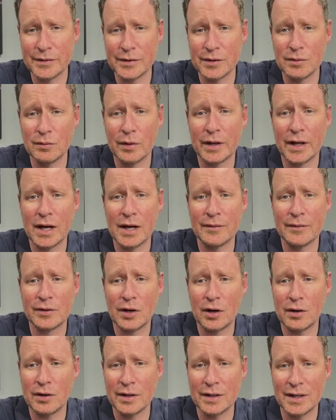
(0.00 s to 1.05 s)
So you want to have
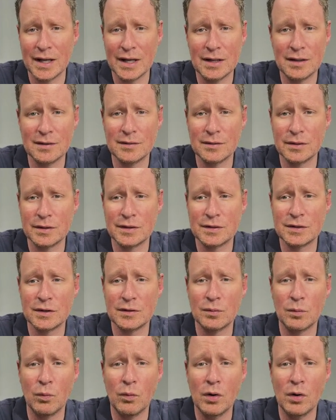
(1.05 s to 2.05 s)
current data. So it's just